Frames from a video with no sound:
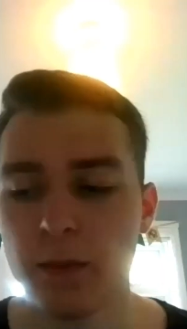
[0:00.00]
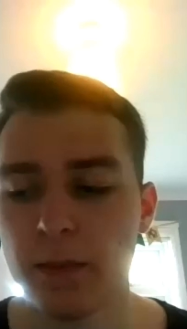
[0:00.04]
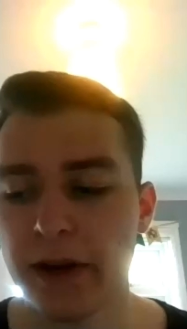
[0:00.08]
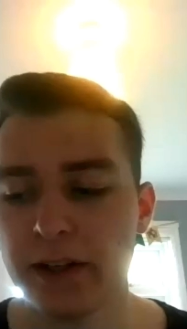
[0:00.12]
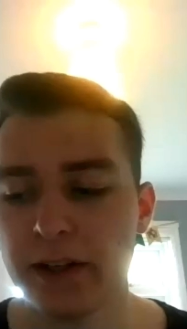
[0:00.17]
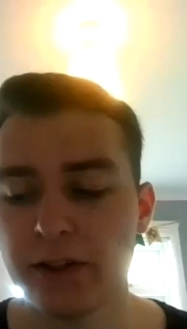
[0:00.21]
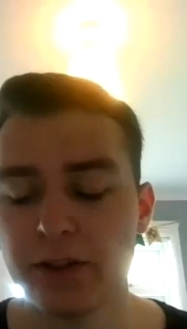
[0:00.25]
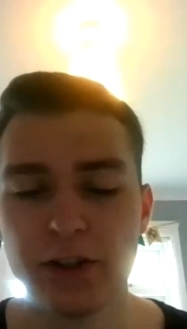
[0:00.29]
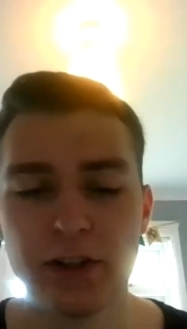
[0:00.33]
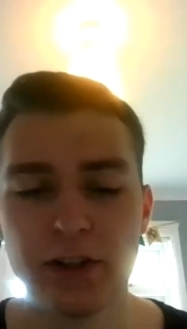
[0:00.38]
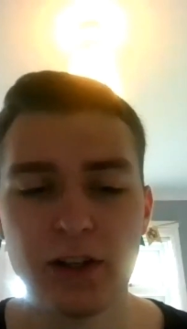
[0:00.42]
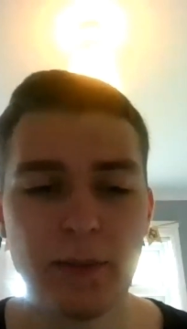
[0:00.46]

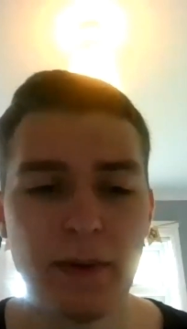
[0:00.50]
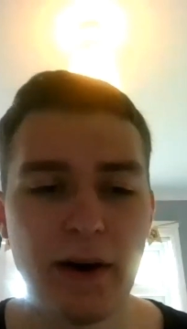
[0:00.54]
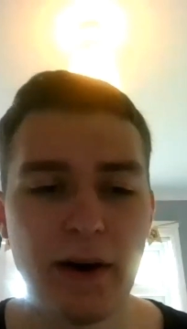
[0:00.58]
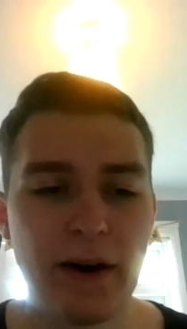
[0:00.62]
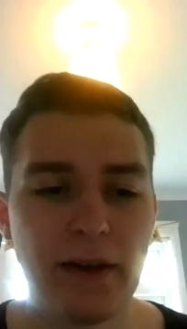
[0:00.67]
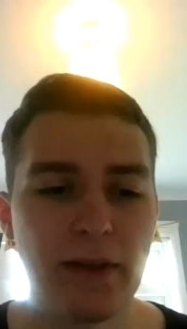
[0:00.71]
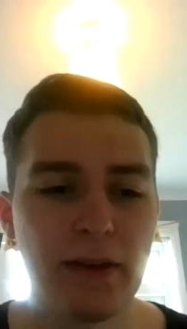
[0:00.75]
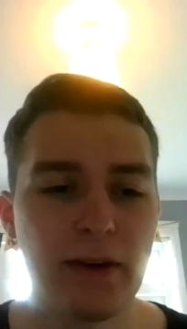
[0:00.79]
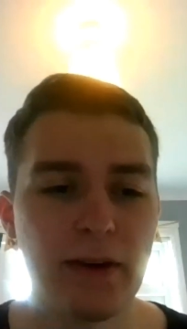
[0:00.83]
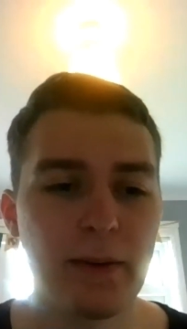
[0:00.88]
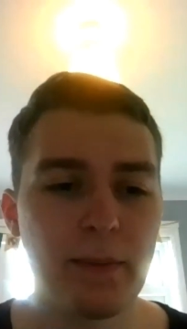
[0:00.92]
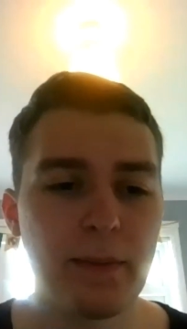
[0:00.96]
mentioned
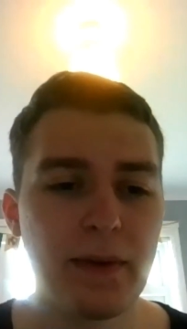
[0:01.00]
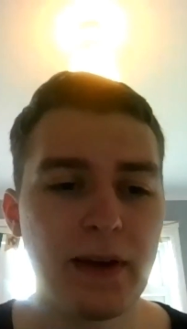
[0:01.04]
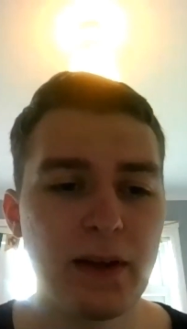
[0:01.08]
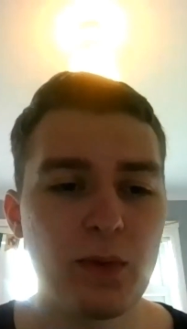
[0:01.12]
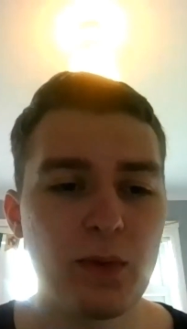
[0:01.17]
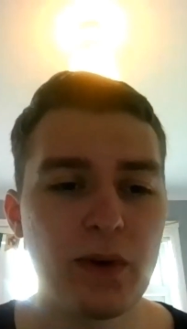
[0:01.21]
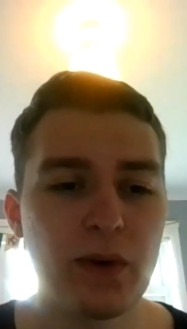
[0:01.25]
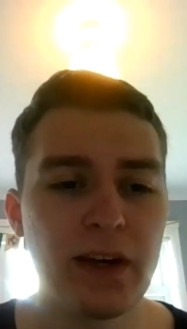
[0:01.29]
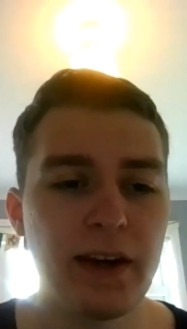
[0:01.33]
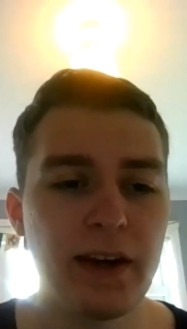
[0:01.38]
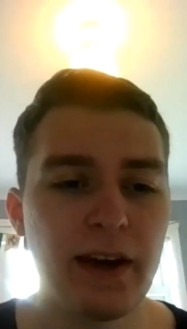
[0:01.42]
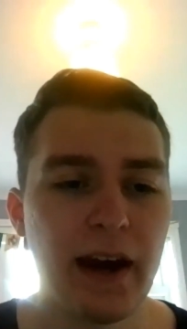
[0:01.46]
about the
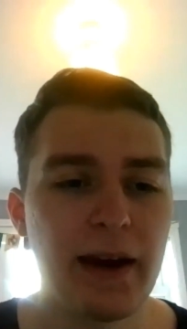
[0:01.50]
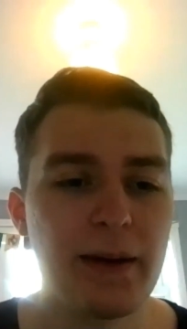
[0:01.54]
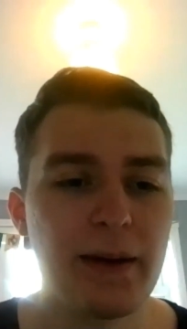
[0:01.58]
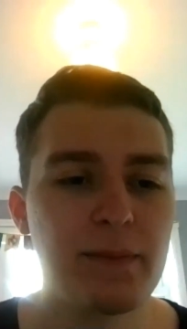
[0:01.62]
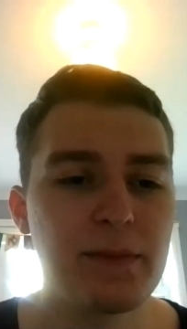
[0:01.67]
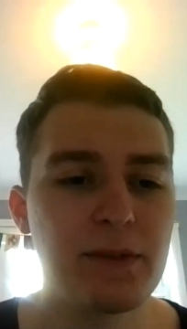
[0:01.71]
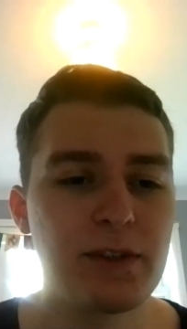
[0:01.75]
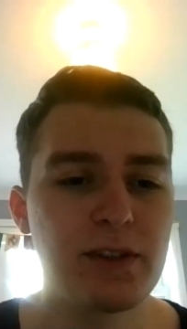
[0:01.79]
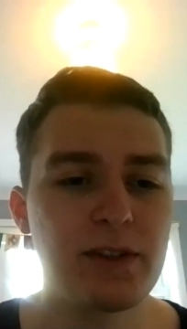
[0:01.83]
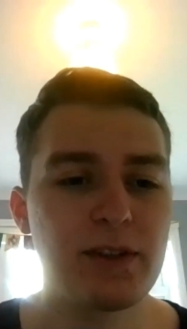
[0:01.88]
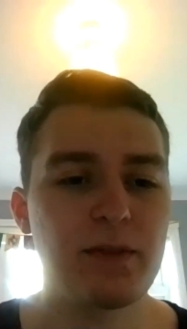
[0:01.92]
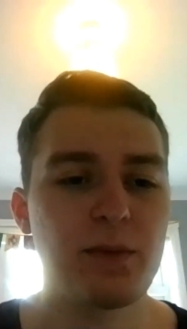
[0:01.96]
midweek
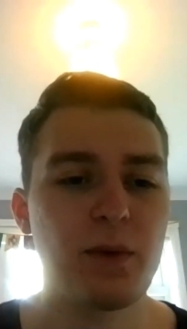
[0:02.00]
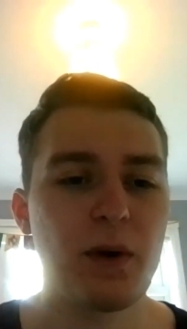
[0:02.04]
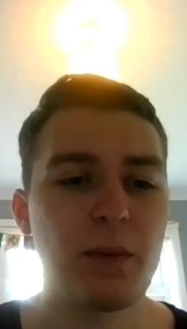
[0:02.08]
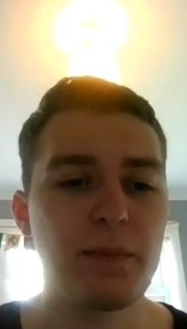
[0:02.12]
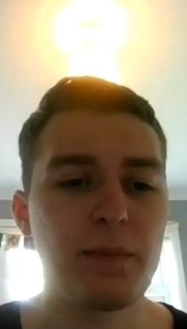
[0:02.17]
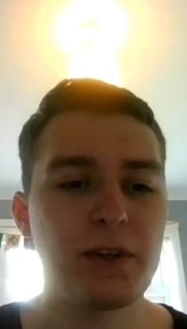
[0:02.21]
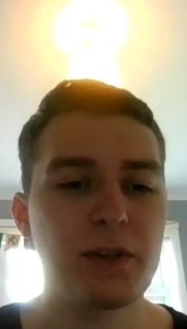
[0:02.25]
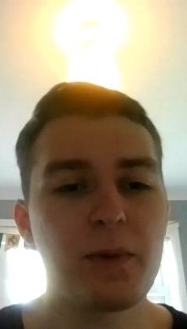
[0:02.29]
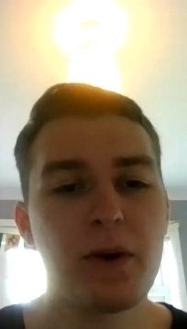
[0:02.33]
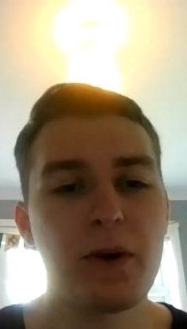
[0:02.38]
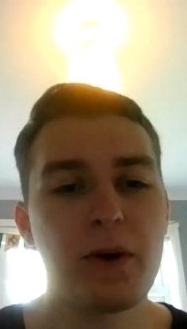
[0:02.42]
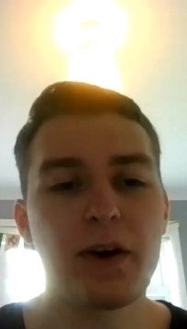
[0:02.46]
games when
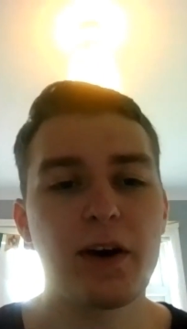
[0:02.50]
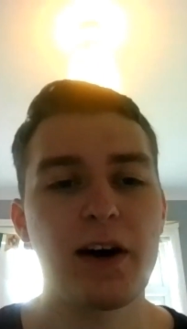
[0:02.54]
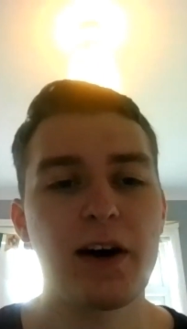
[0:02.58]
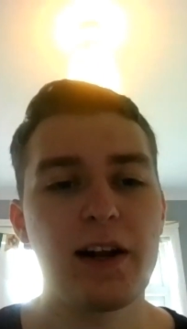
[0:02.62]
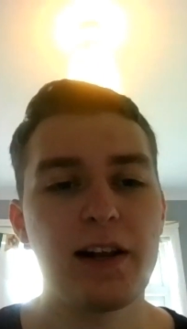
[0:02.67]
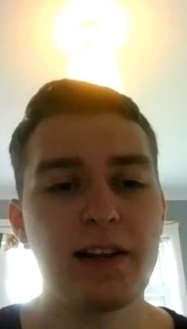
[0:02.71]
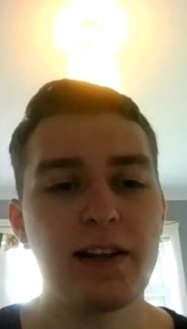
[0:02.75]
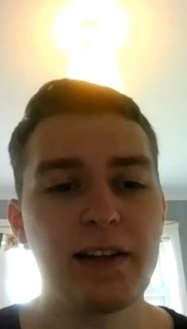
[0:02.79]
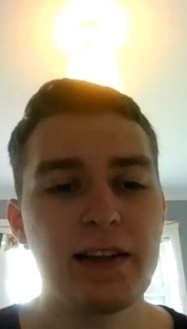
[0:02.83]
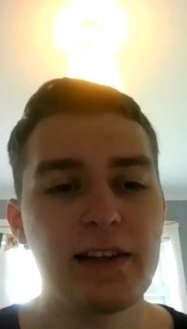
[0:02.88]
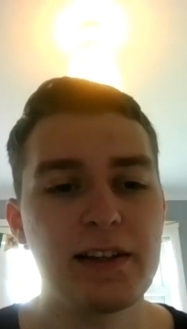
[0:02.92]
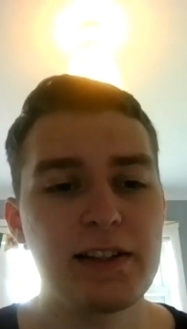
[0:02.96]
we spoke
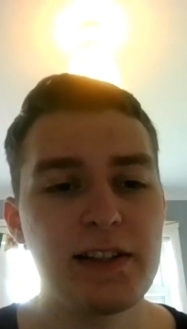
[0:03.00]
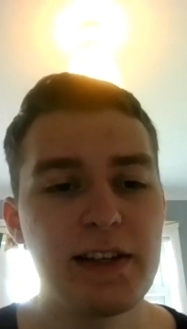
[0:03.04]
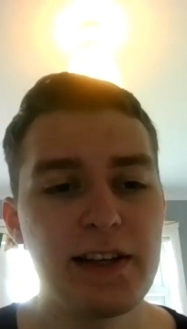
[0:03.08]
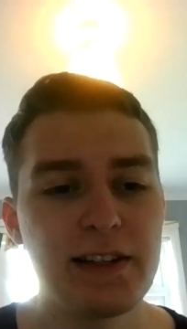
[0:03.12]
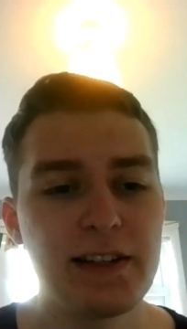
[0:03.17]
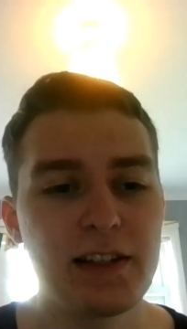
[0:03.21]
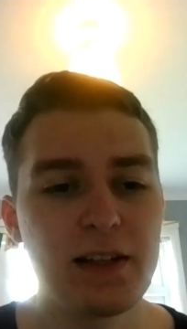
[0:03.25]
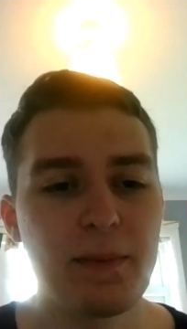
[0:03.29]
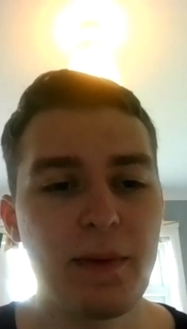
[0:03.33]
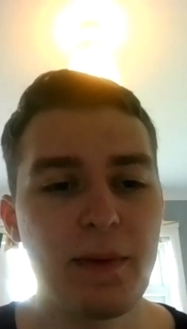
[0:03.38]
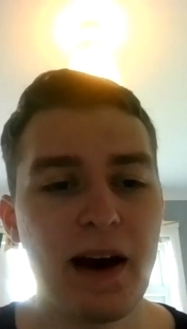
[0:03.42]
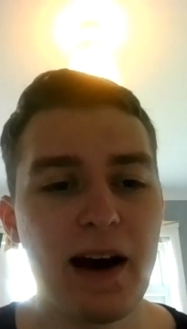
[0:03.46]
earlier this
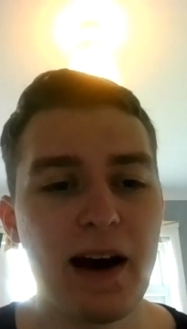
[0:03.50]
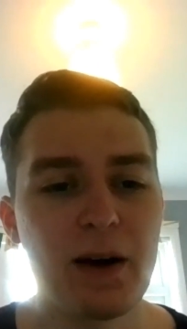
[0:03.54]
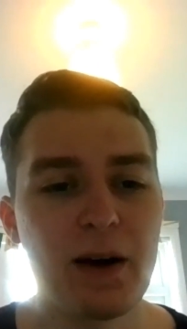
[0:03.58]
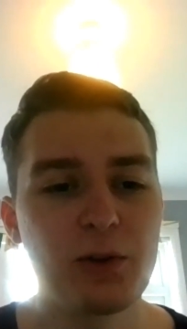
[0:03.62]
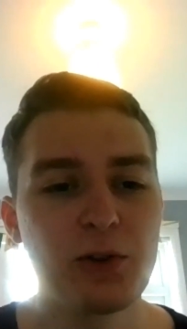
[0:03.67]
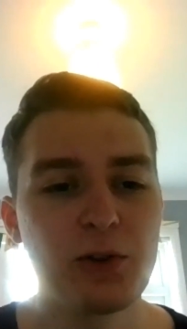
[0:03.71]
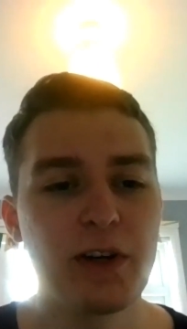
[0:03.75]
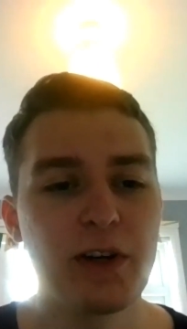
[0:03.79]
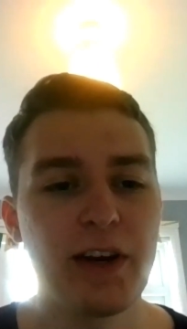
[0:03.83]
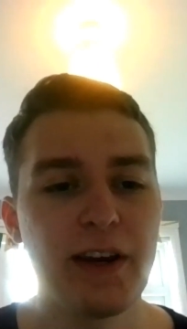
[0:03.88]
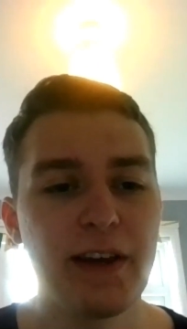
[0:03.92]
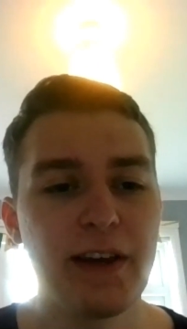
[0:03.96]
season about how
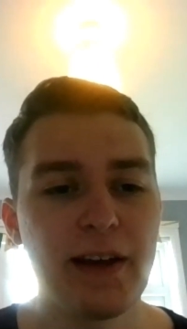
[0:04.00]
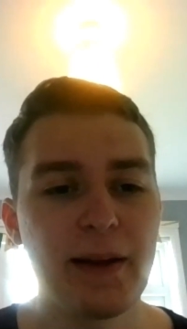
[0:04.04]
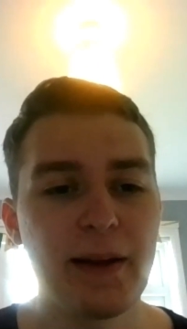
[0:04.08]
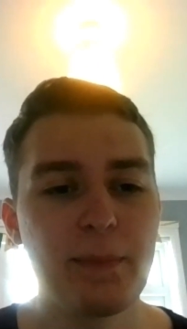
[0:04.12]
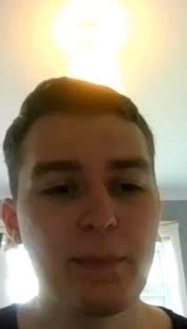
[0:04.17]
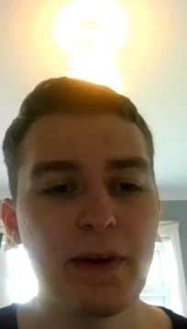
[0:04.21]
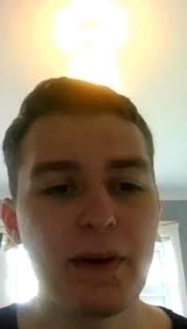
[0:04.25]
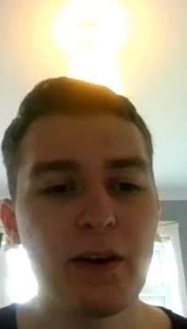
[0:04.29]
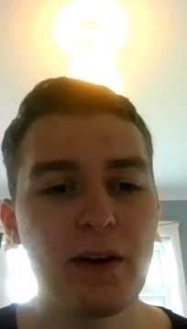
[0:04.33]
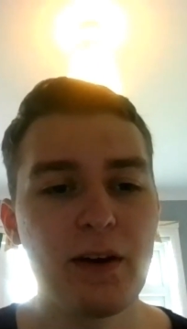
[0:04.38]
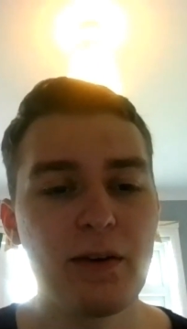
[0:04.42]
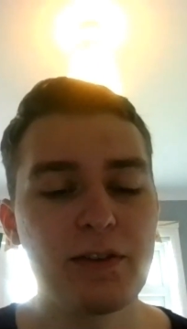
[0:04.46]
tricky they'd
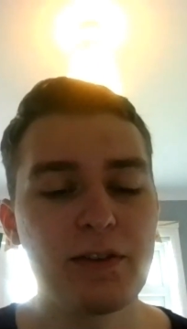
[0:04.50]
be.